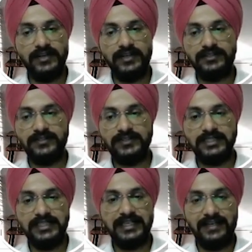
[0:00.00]
So
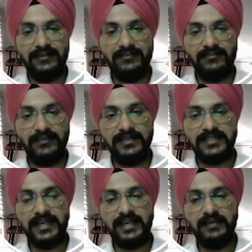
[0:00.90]
see, first
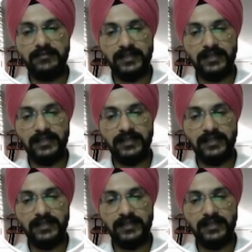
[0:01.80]
name,